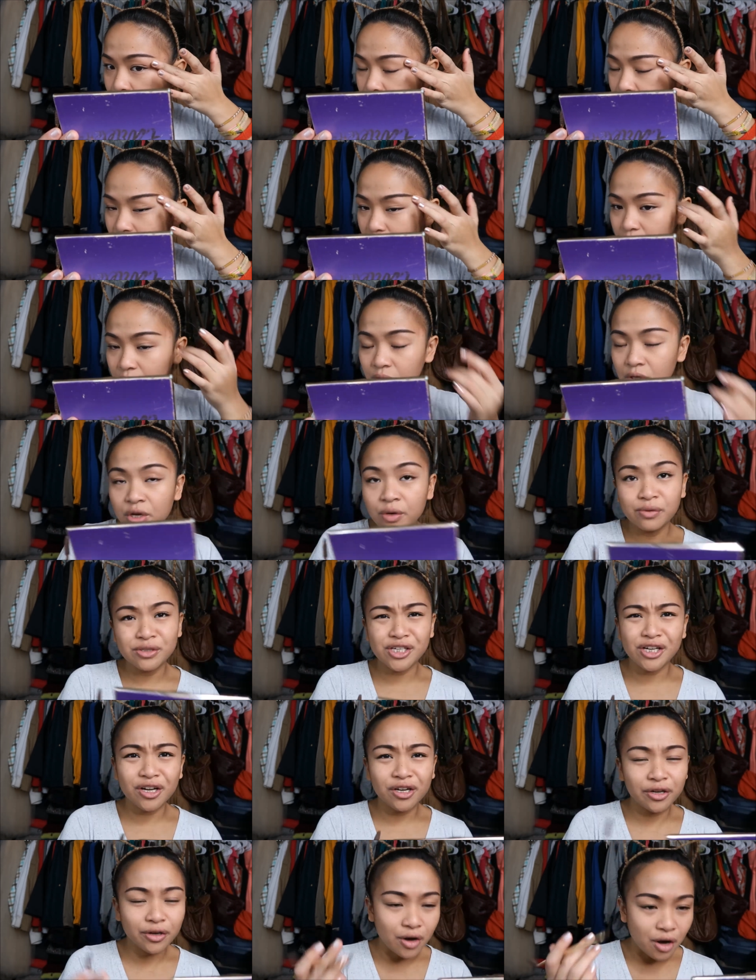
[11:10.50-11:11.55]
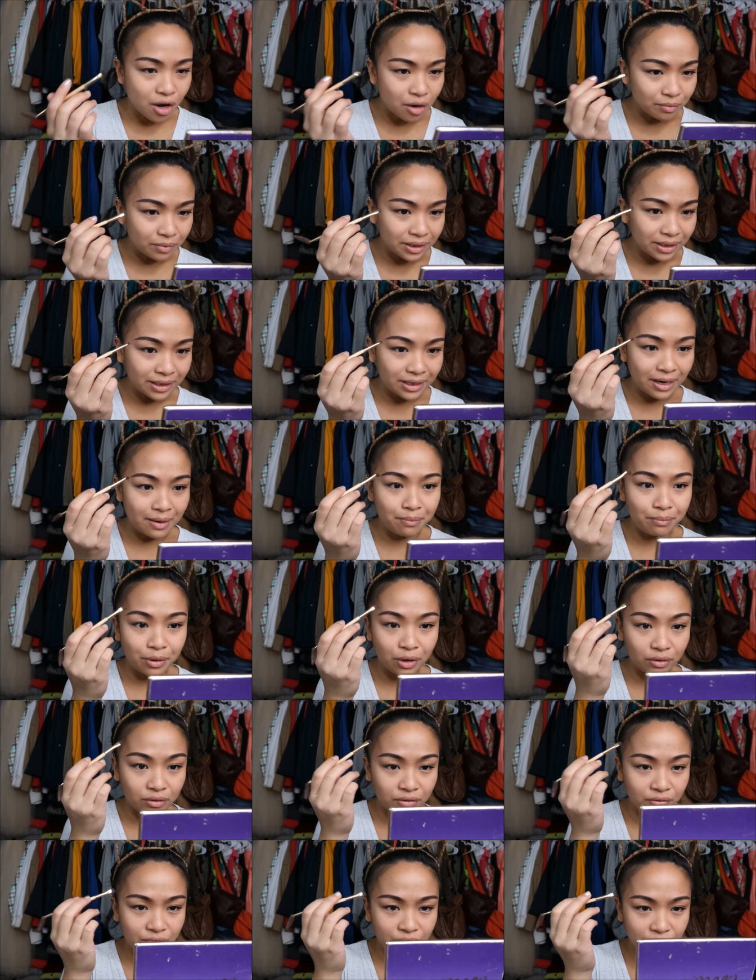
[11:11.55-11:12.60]
meal, which I got an omelet, and I
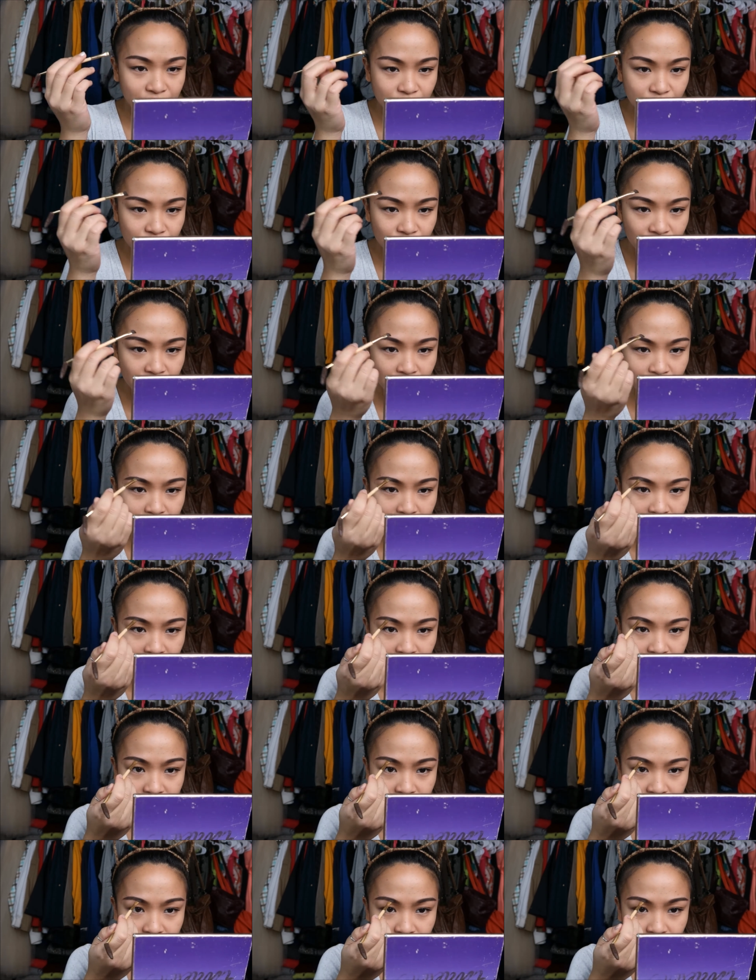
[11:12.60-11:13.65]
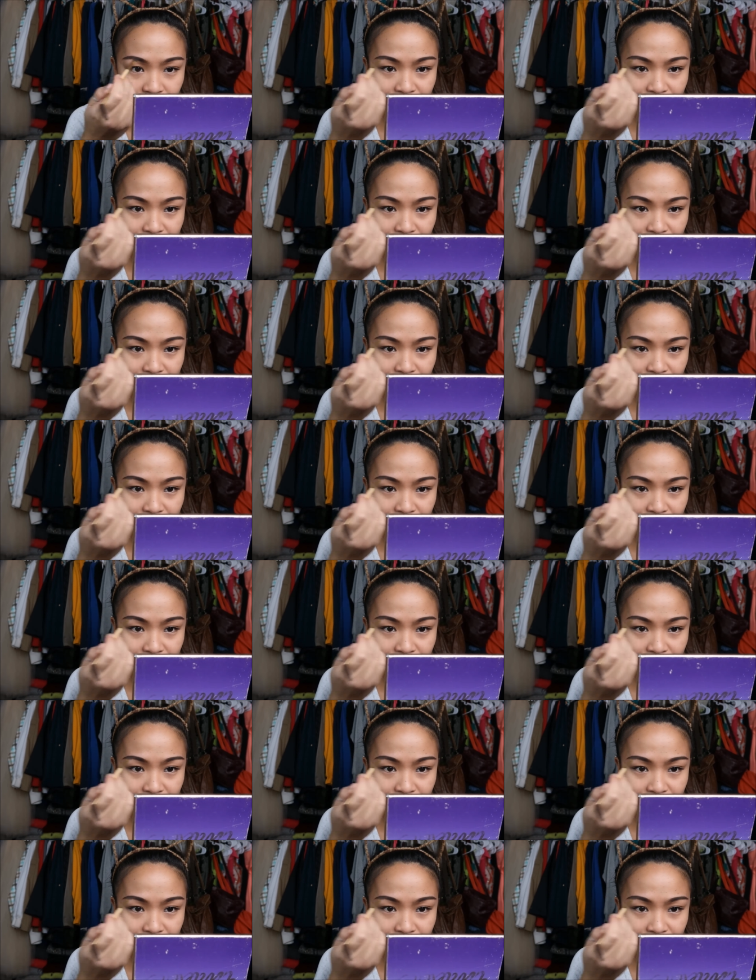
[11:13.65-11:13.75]
barely finished it because,